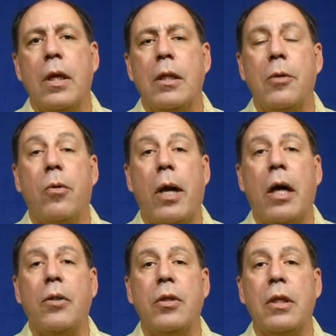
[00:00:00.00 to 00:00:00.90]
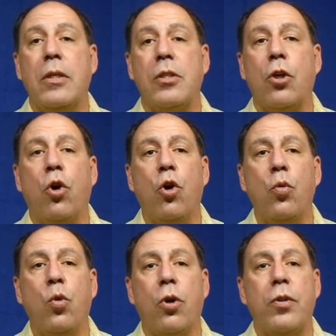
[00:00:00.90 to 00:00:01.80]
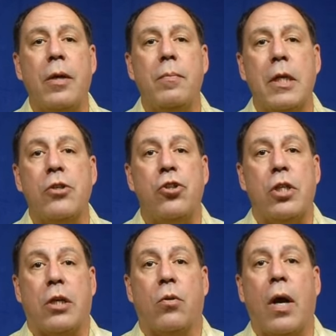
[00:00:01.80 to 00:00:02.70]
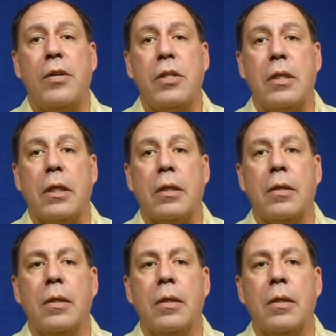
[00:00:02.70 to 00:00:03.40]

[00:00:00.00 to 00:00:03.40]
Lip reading: Liberality is an old word that means generosity.